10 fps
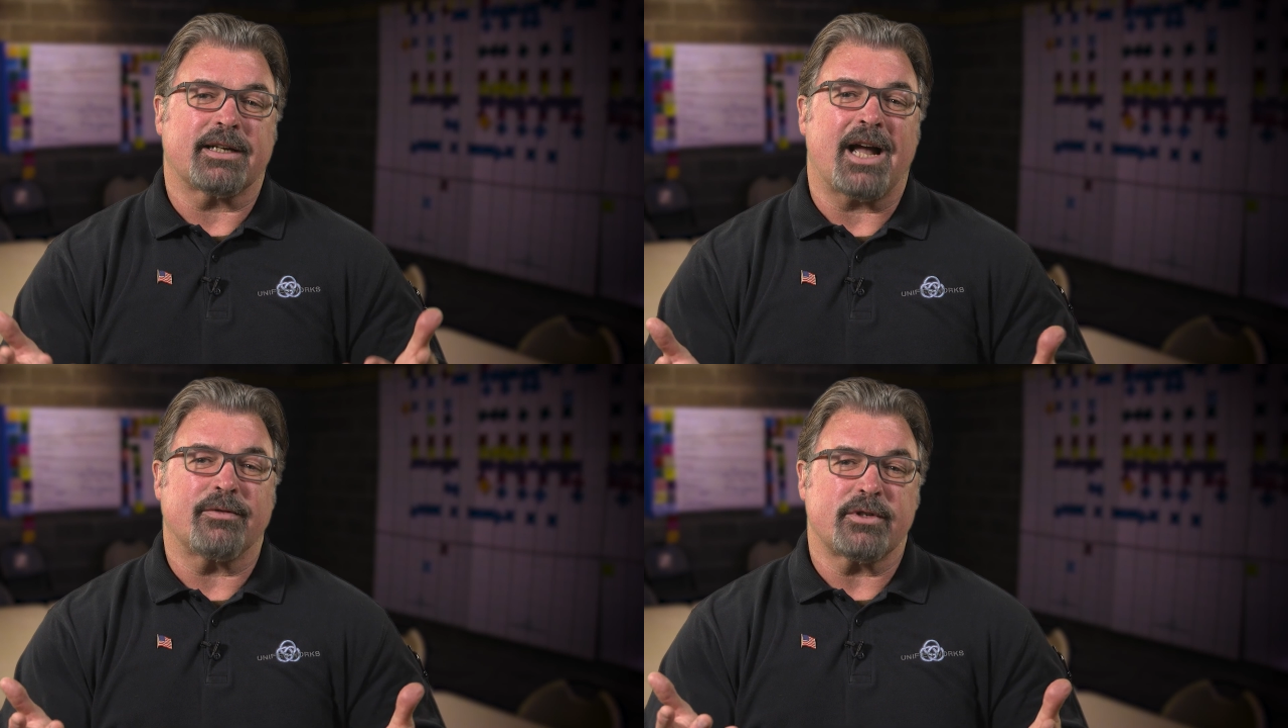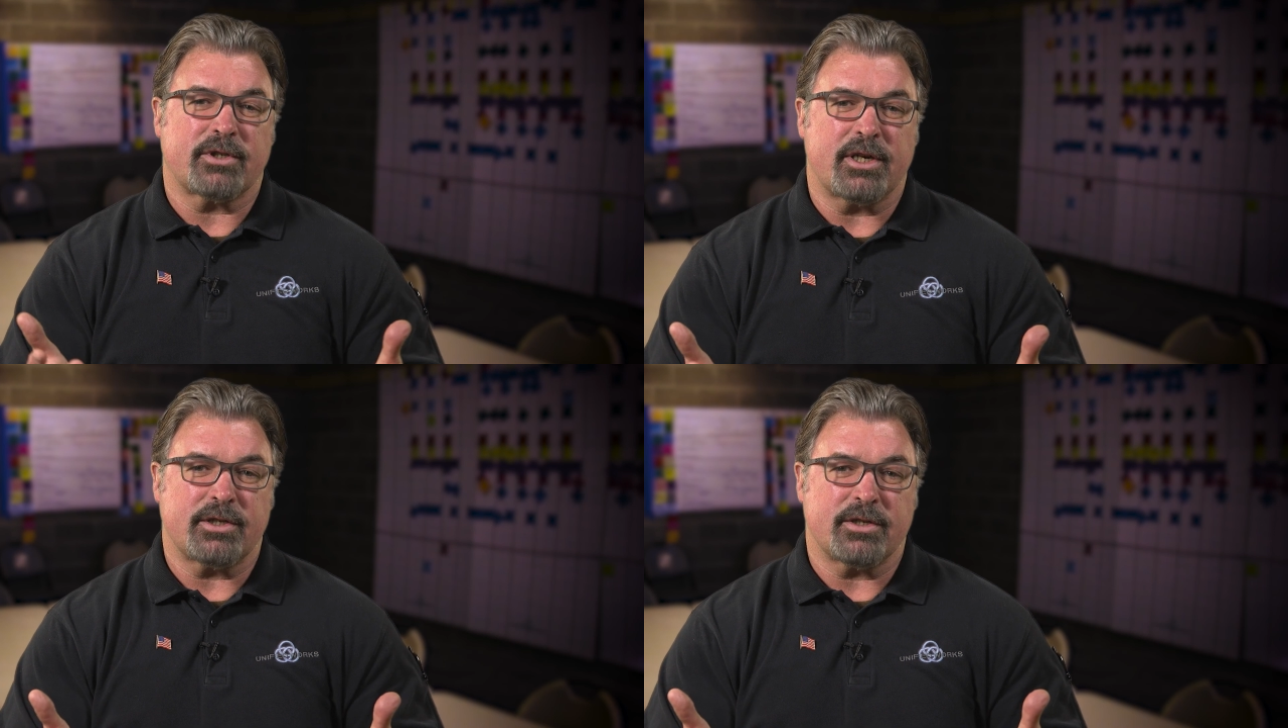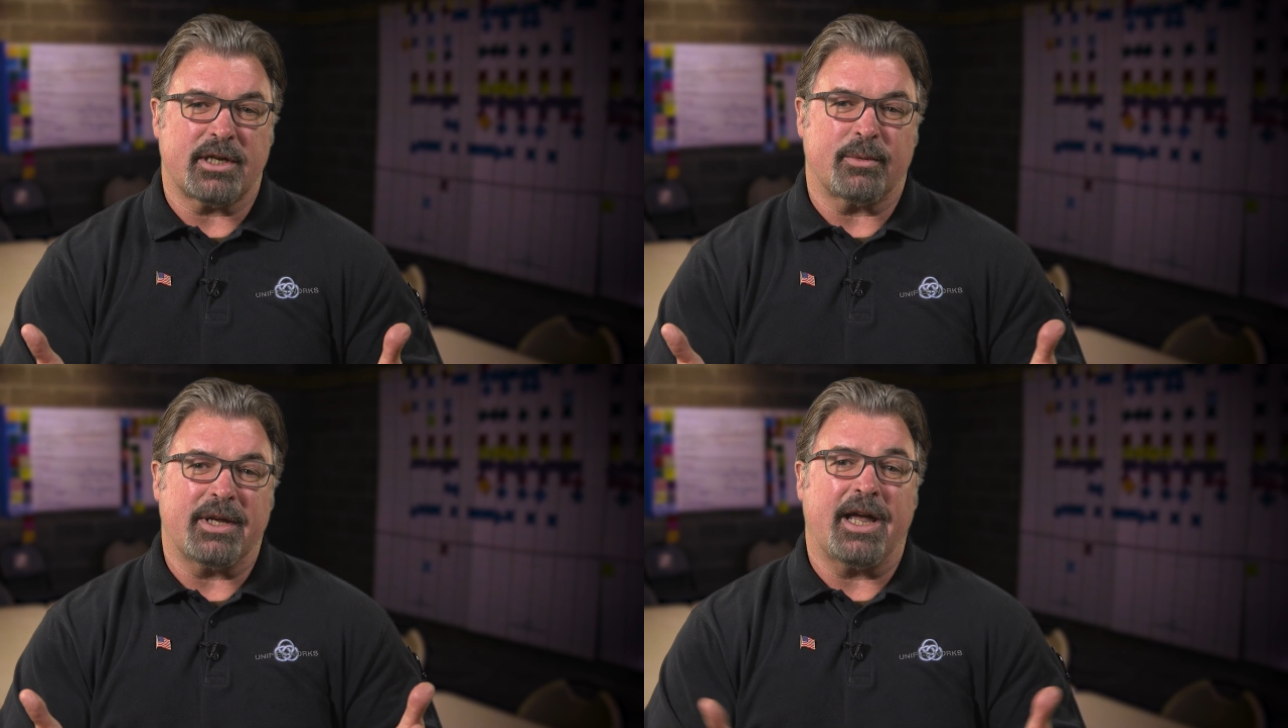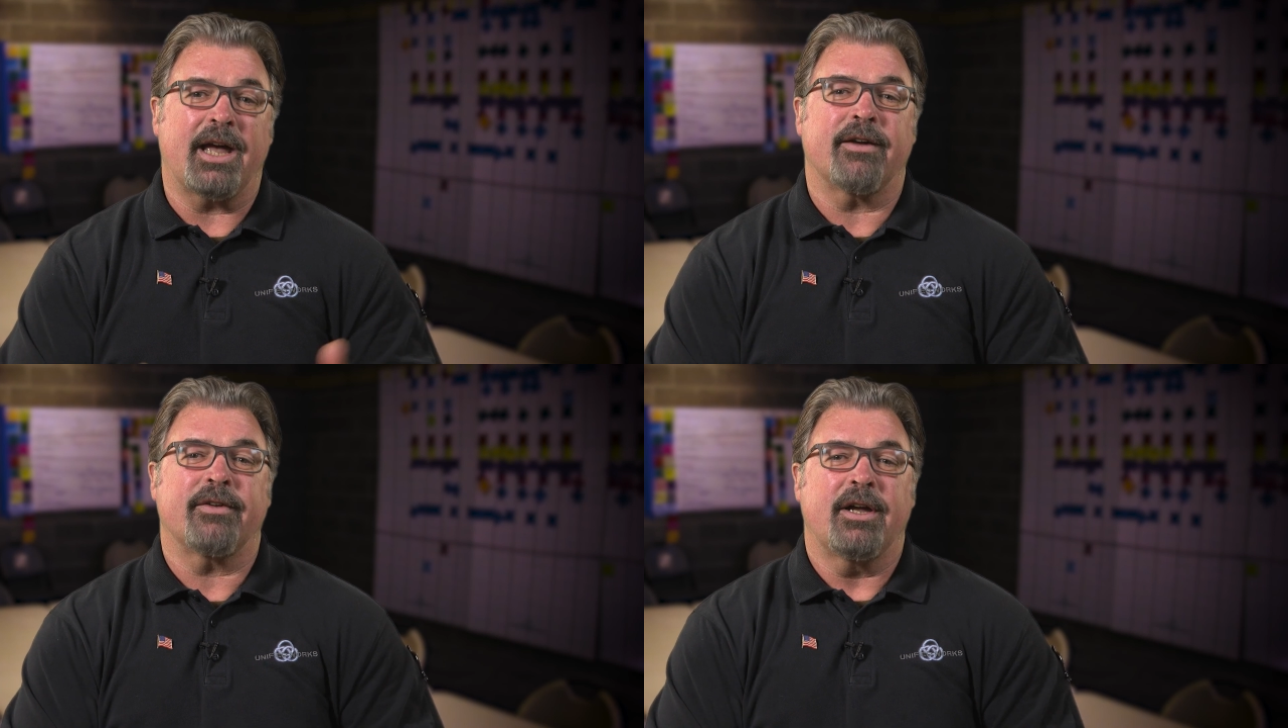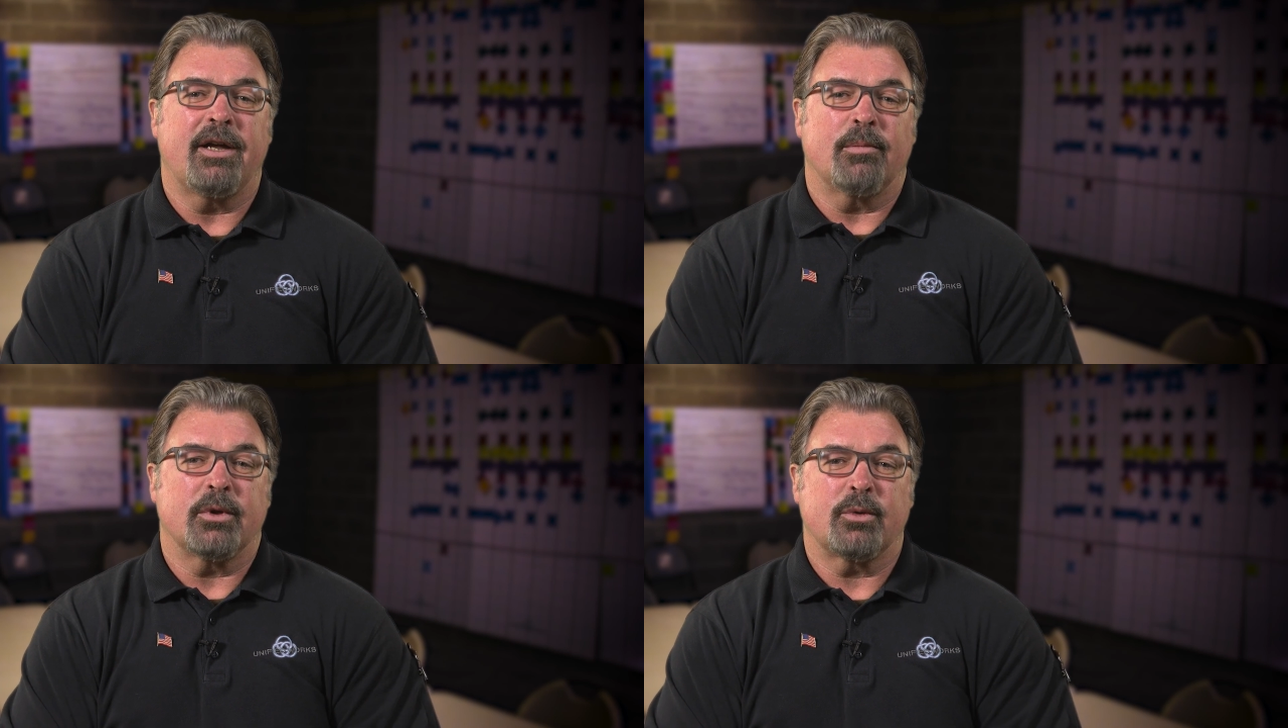The conversations that we have
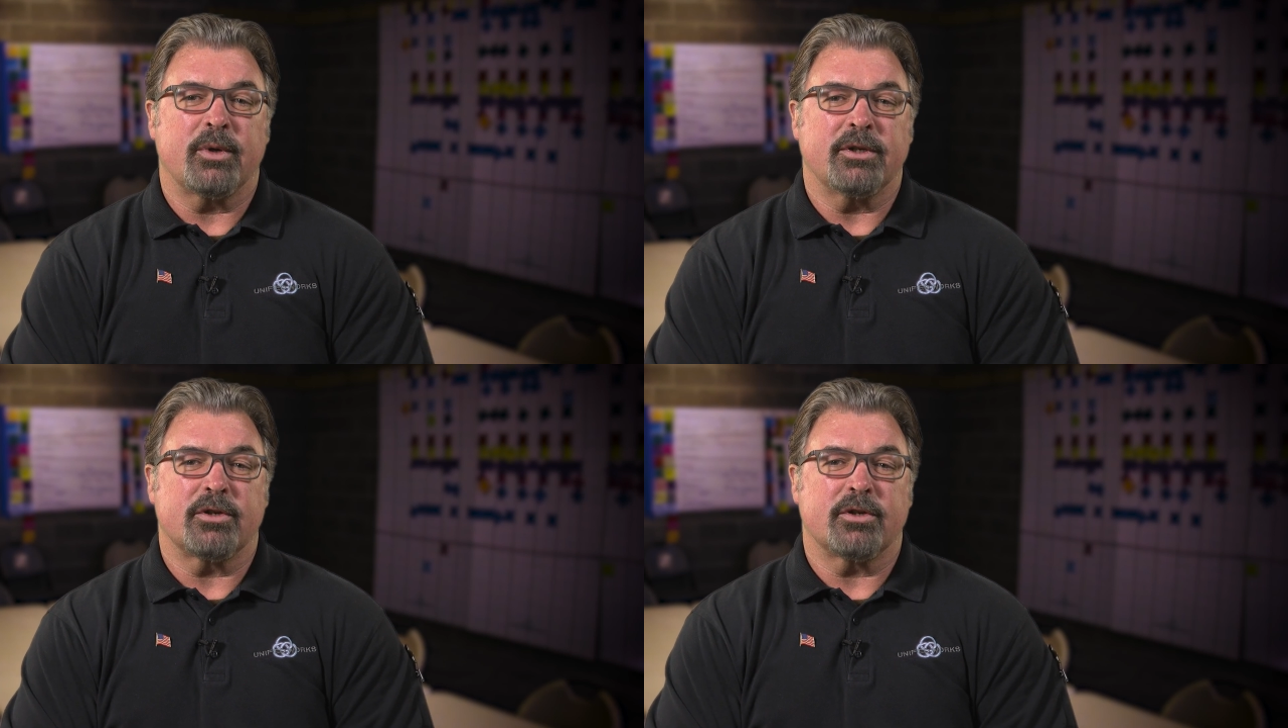between